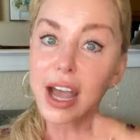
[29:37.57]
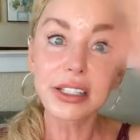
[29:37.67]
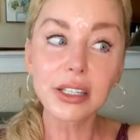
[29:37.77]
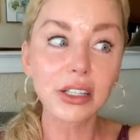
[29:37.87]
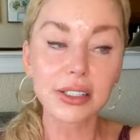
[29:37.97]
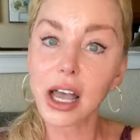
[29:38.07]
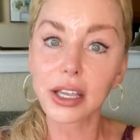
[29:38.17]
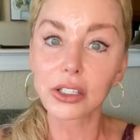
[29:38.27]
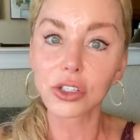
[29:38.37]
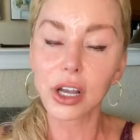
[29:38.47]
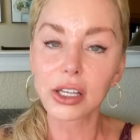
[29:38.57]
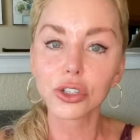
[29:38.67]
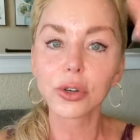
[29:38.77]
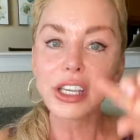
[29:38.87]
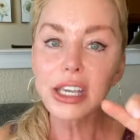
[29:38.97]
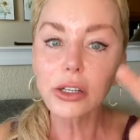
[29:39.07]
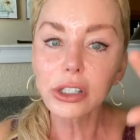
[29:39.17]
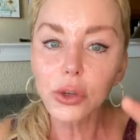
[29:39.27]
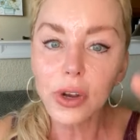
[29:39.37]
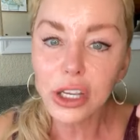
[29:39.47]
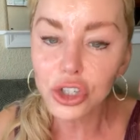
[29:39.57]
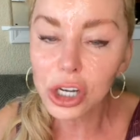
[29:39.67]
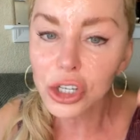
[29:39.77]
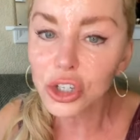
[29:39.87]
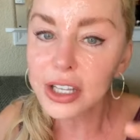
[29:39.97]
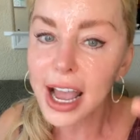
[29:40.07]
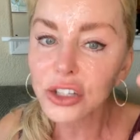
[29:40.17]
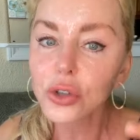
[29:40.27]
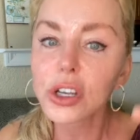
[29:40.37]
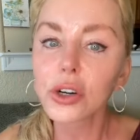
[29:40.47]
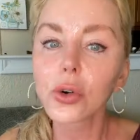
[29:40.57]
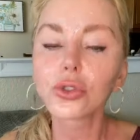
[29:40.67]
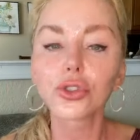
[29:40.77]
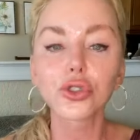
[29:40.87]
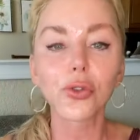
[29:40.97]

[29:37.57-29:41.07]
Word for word: That's in the science, you guys. Your healing rate changes as you get older.